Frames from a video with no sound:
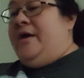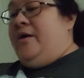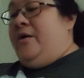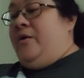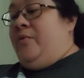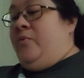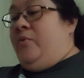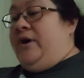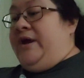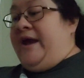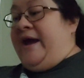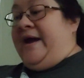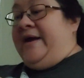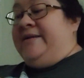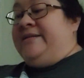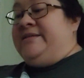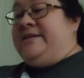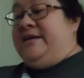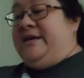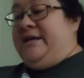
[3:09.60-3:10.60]
And what I
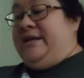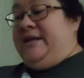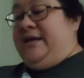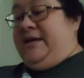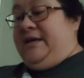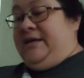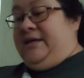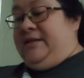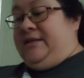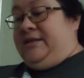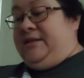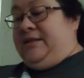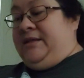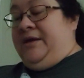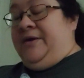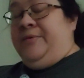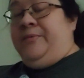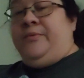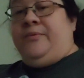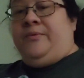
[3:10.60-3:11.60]
did is,
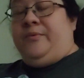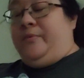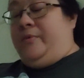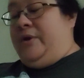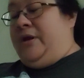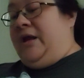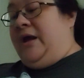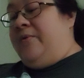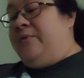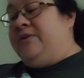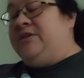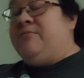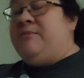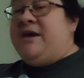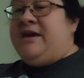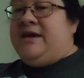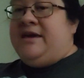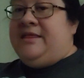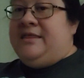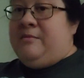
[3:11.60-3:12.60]
when I was
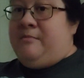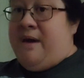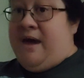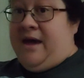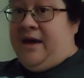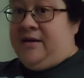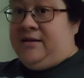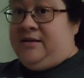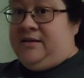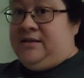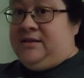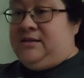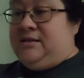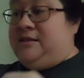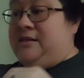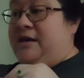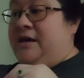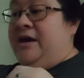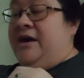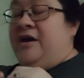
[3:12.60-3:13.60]
making the masks,
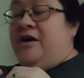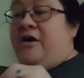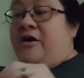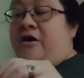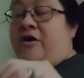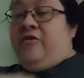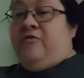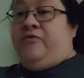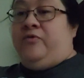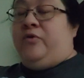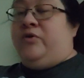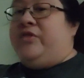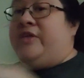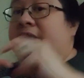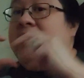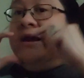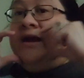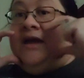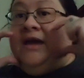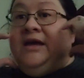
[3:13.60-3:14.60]
for
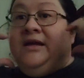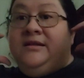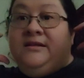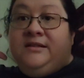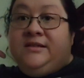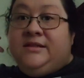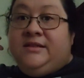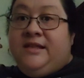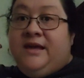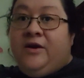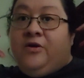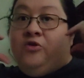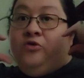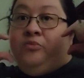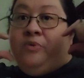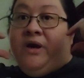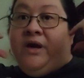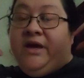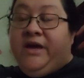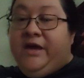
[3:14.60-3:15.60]
the ends that go
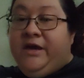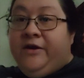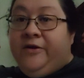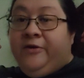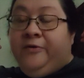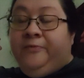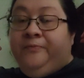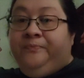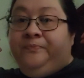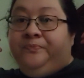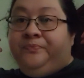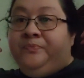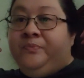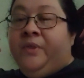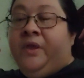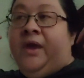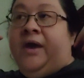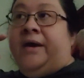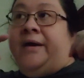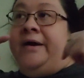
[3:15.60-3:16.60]
back here,
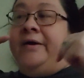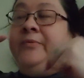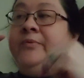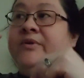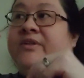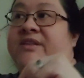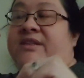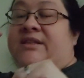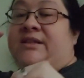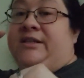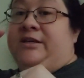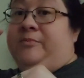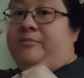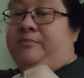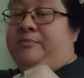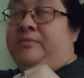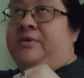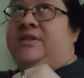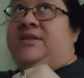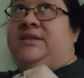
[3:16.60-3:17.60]
I would
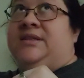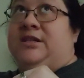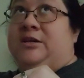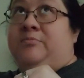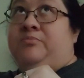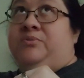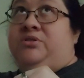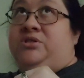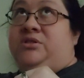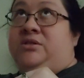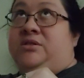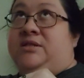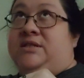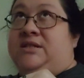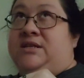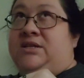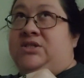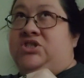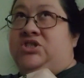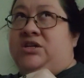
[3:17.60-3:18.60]
slip
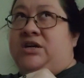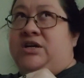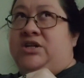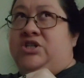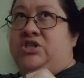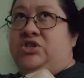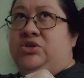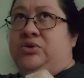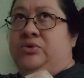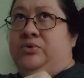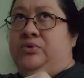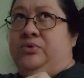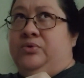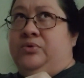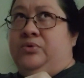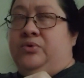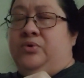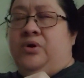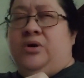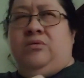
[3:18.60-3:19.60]
stitch
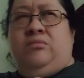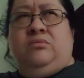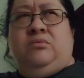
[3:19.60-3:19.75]
into,